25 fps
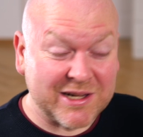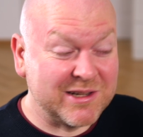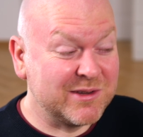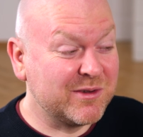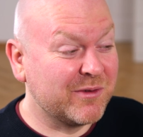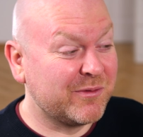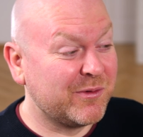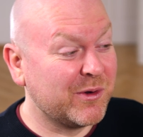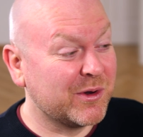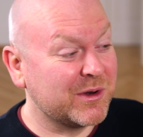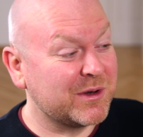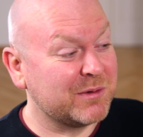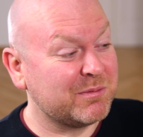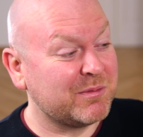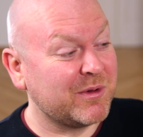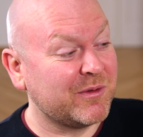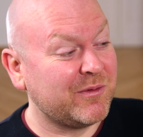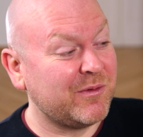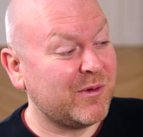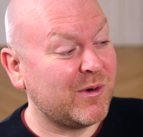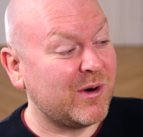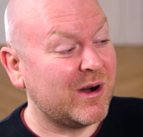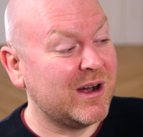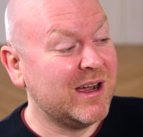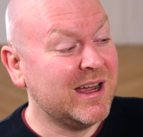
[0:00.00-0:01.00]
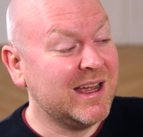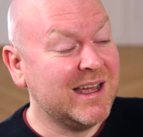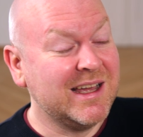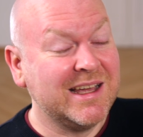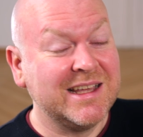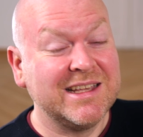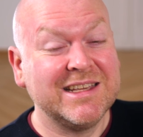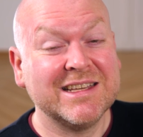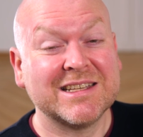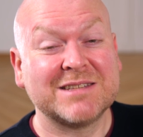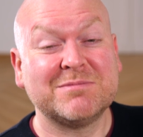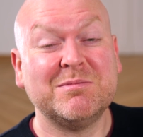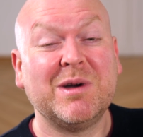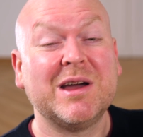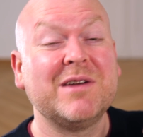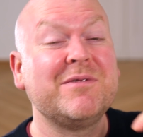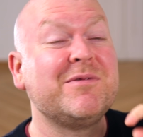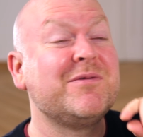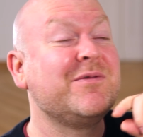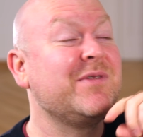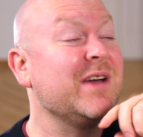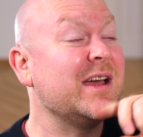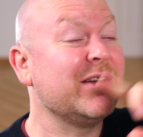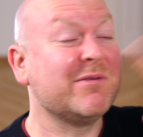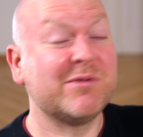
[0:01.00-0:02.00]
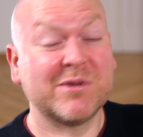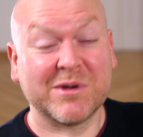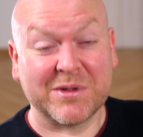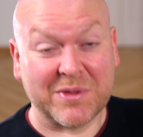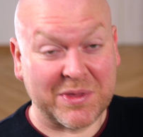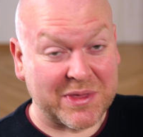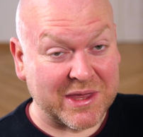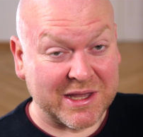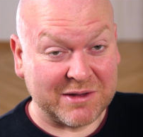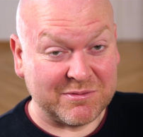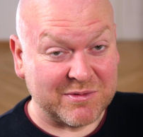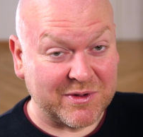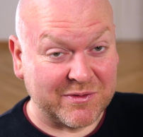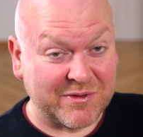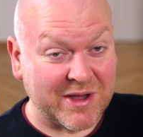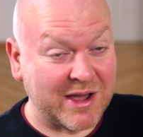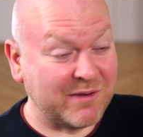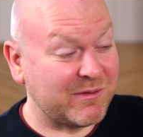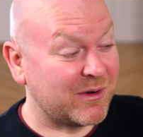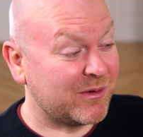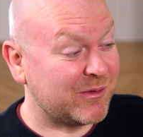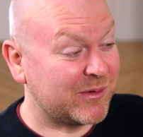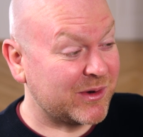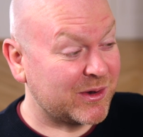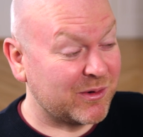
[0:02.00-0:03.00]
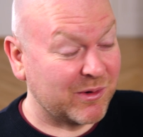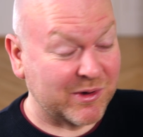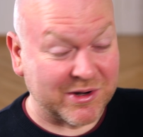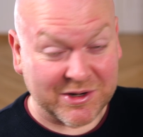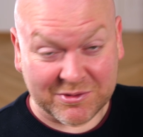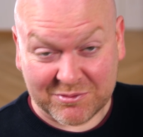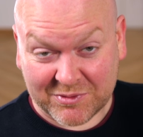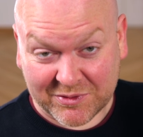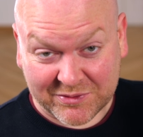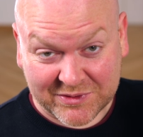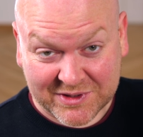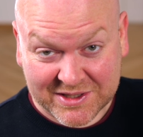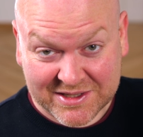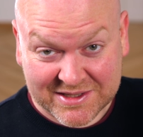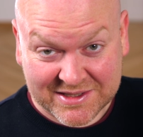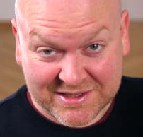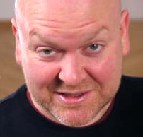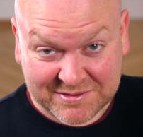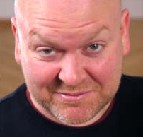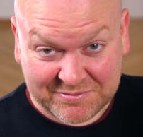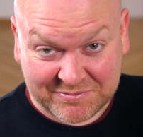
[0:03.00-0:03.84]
you've heard it before. Here's my favorite thing we've ever recorded with this.